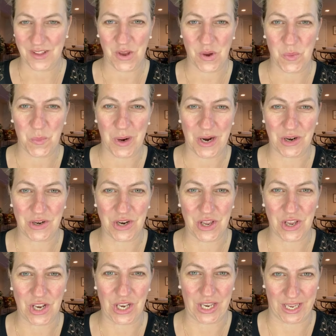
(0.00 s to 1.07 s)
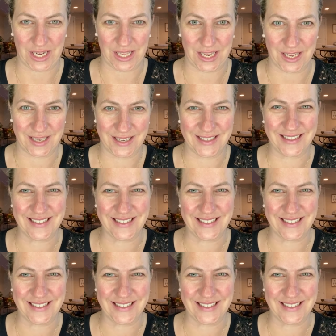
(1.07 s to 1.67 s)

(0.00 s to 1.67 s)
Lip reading: Weird lady